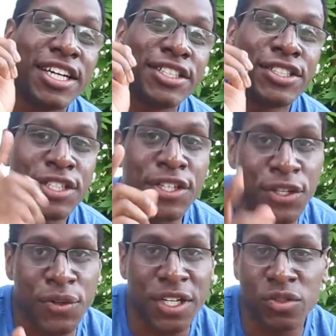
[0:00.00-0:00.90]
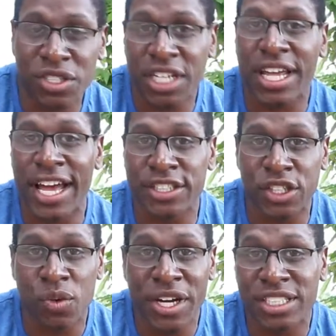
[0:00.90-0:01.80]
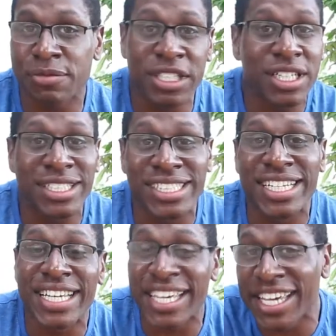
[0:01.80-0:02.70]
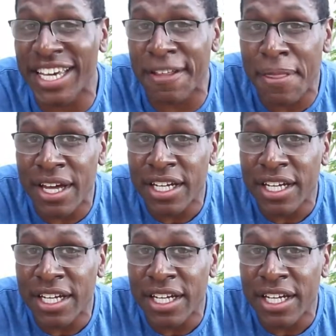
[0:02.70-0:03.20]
to you? That's what you have to ask your question, because in the end,